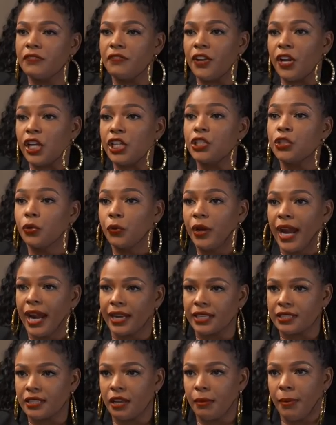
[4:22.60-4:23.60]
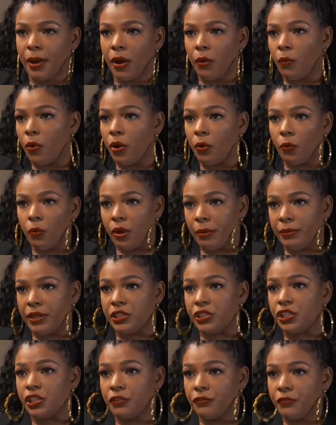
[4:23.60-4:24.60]
it's very direct about what
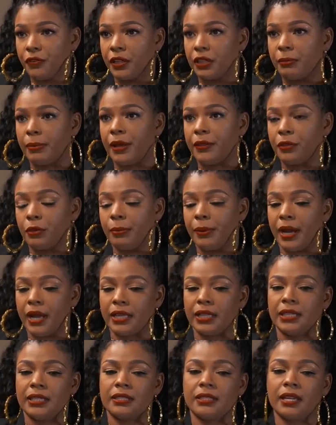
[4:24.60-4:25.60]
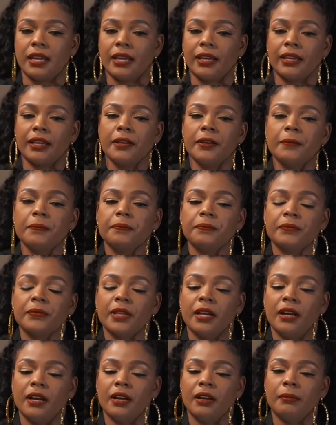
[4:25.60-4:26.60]
women should feel about their bodies. Like
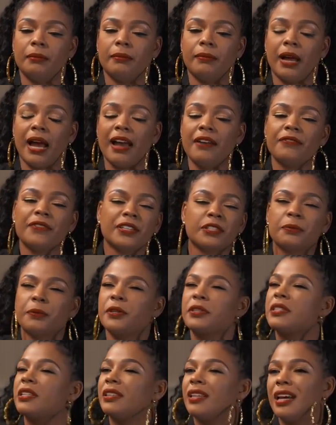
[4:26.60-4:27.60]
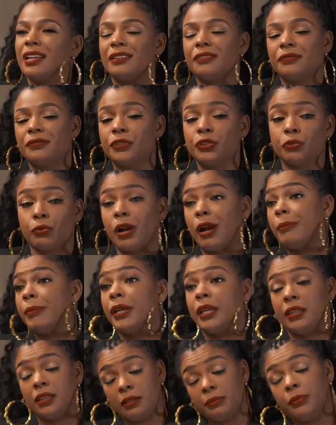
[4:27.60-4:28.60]
I've experienced a lot of
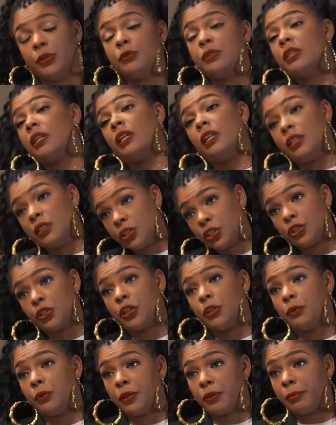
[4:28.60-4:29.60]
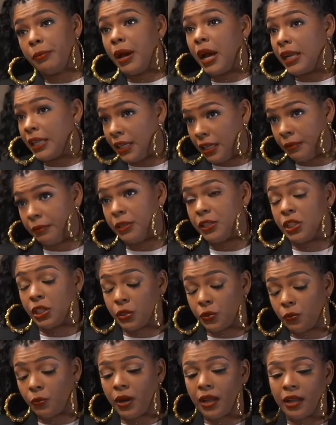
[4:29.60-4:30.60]
drama in the music industry with body image
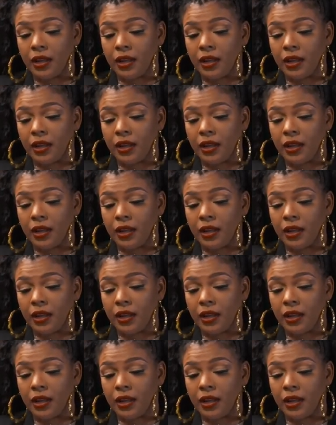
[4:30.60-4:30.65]
as